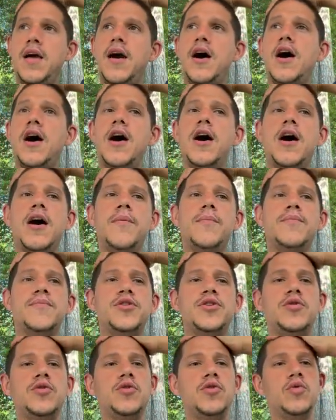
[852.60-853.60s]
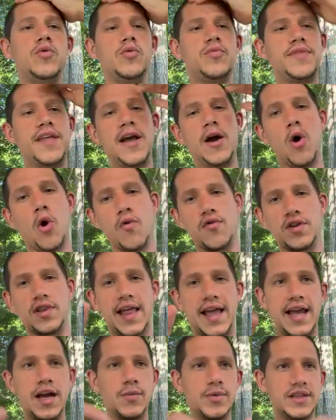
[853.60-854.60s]
Um, you they
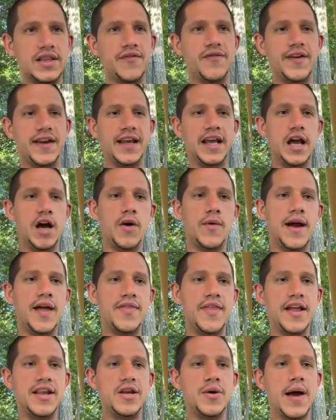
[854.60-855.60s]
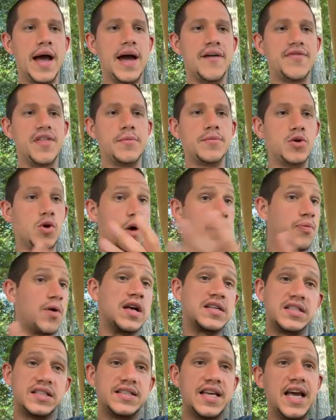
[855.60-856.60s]
overlay it with the video, and then you have them do a
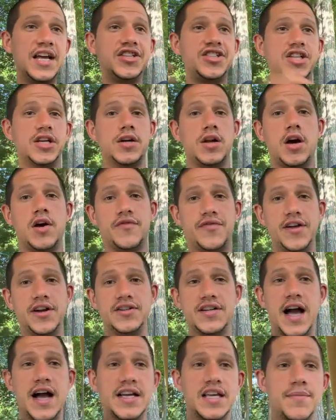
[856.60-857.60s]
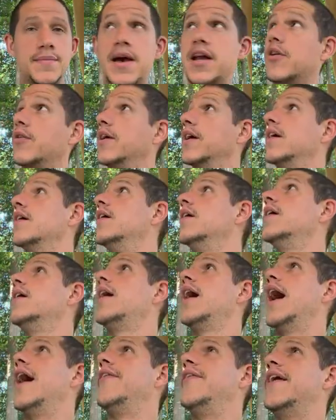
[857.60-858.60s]
presentation of their documentary,
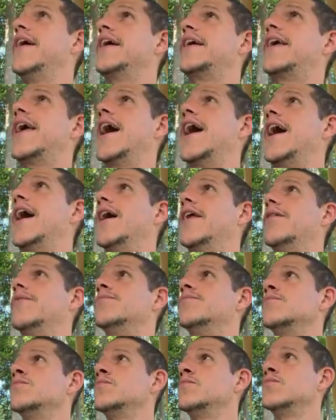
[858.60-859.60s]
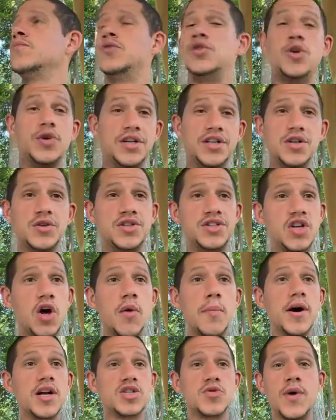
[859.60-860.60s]
and they can you can do
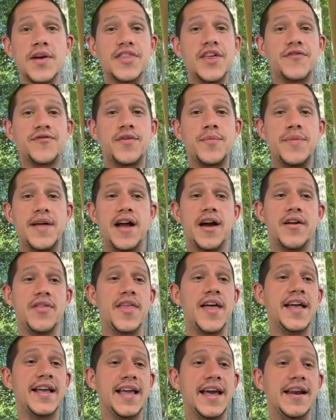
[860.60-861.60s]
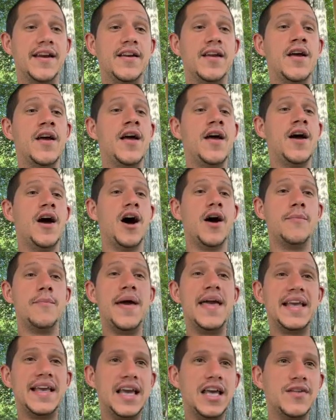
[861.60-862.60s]
so much with it from there. They can uh,
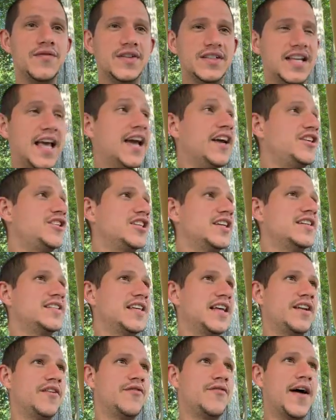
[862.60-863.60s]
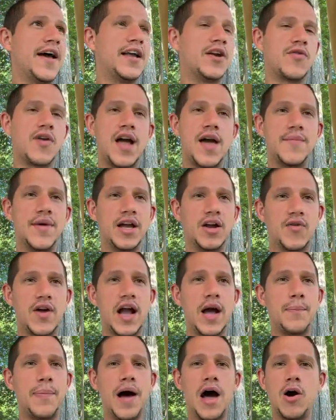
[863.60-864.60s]
make invitations and invite grandma and
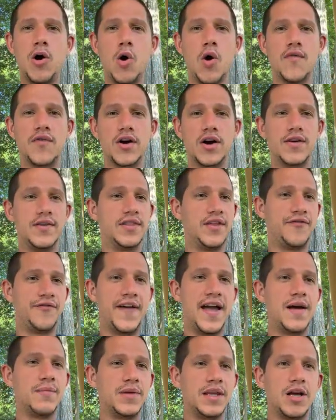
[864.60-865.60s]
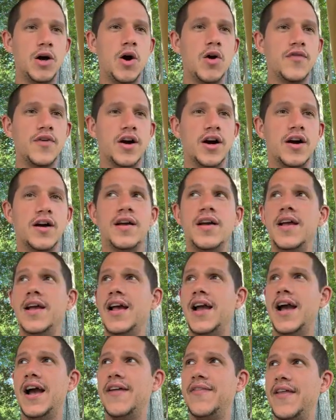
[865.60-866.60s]
grandpa over and the family over
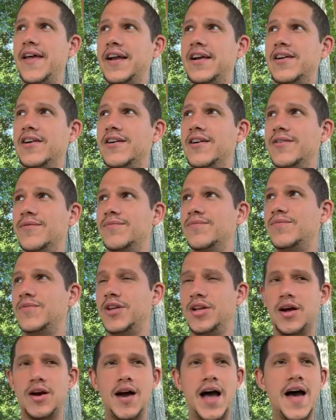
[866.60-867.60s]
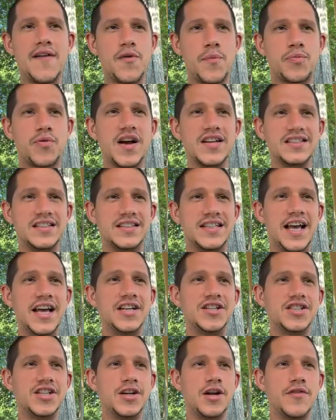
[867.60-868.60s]
and they could, you know, have a
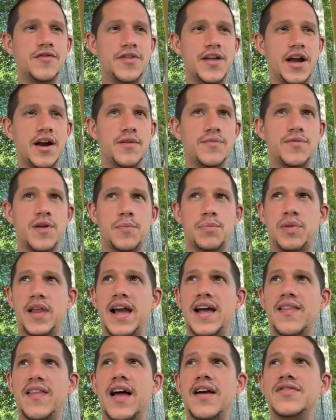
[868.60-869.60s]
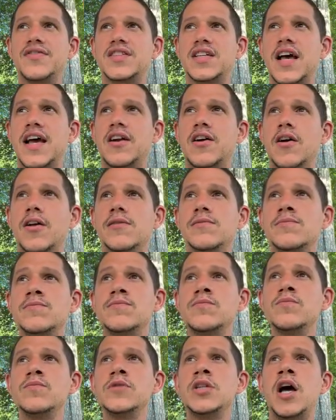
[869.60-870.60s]
presentation of their, their plant life cycle.
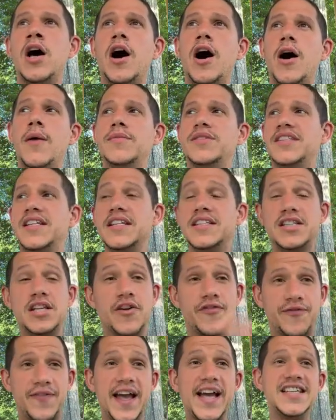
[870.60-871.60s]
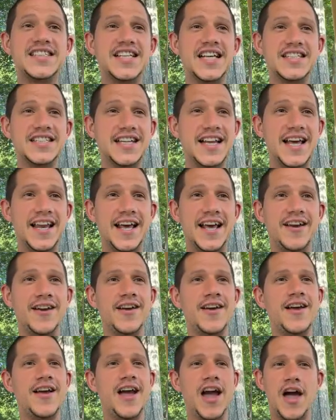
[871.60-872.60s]
Um, since their face isn't in it
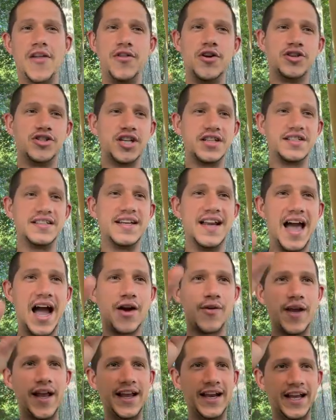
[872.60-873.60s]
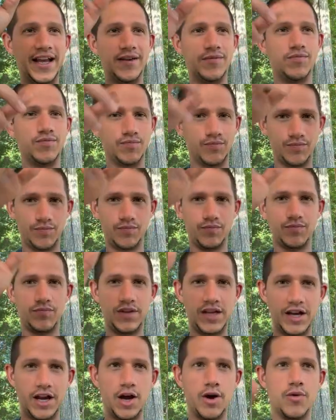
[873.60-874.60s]
and they're just narrating,
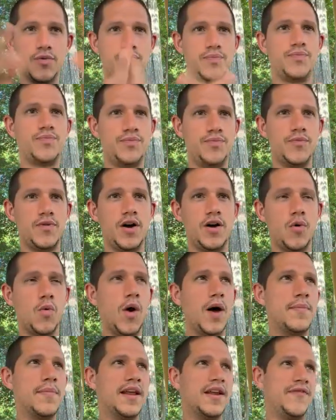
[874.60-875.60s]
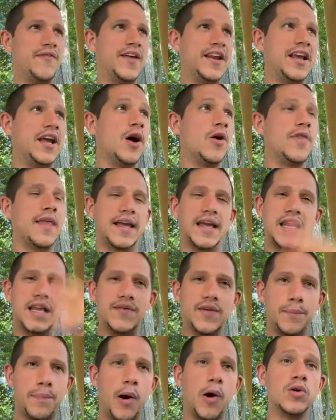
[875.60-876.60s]
you know, a one minute video, they could
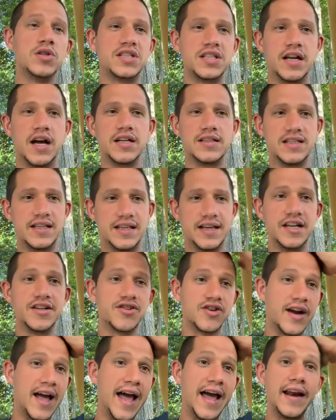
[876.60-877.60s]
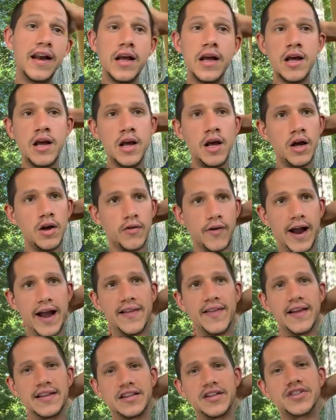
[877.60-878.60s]
even post it onto the internet,
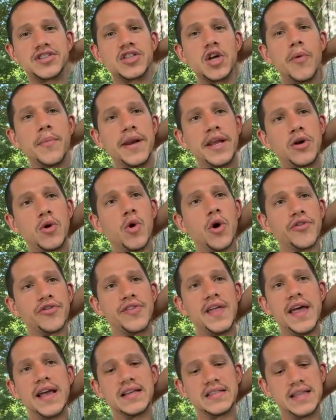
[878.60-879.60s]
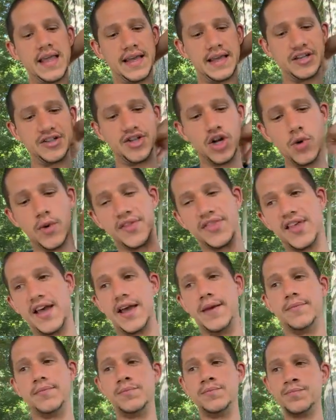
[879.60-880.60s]
right? Like there's so many cool things they can do with
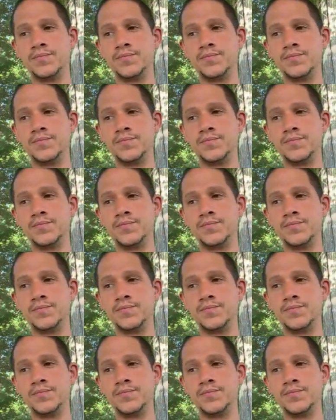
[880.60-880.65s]
it.